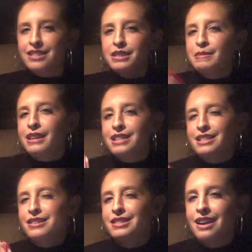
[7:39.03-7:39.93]
Something about it,
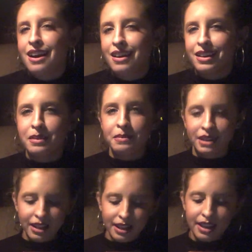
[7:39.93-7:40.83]
it's not the time.
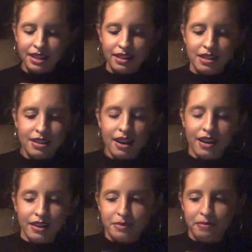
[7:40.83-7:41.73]
Not the
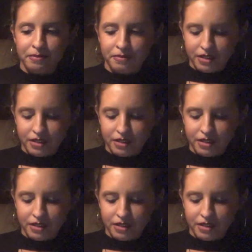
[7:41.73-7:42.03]
time.